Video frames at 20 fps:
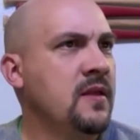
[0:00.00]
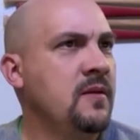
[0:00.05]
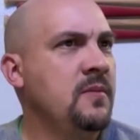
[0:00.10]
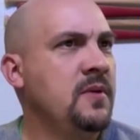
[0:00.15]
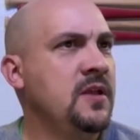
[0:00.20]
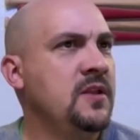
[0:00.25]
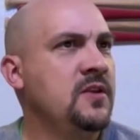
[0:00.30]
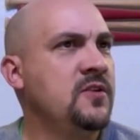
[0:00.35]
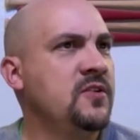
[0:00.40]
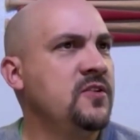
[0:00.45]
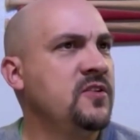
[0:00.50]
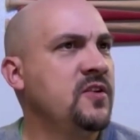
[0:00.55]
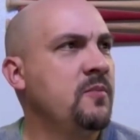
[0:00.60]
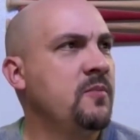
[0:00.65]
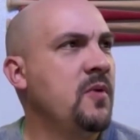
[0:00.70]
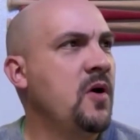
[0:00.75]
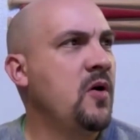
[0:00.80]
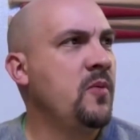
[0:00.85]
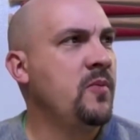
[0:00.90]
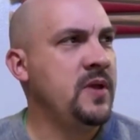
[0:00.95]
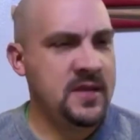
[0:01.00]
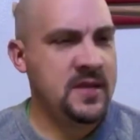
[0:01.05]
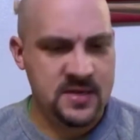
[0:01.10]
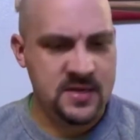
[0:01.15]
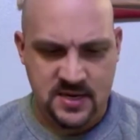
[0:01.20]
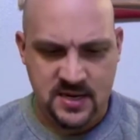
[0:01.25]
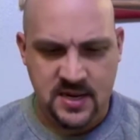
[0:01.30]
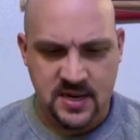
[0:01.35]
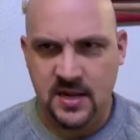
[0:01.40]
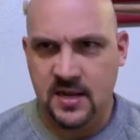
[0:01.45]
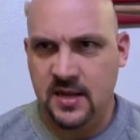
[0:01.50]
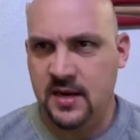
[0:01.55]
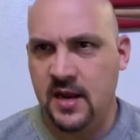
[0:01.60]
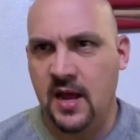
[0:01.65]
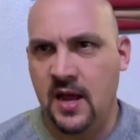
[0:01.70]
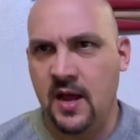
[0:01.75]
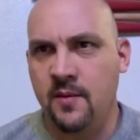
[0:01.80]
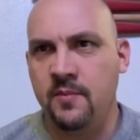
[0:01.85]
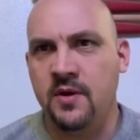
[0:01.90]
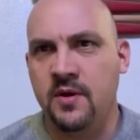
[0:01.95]
Give me just a moment,
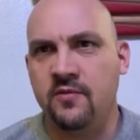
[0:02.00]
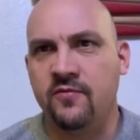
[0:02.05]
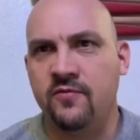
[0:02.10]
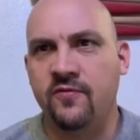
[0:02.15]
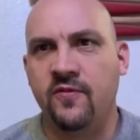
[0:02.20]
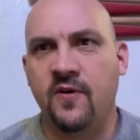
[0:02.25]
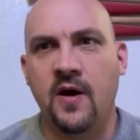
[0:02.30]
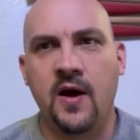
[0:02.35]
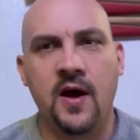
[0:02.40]
and I'm gonna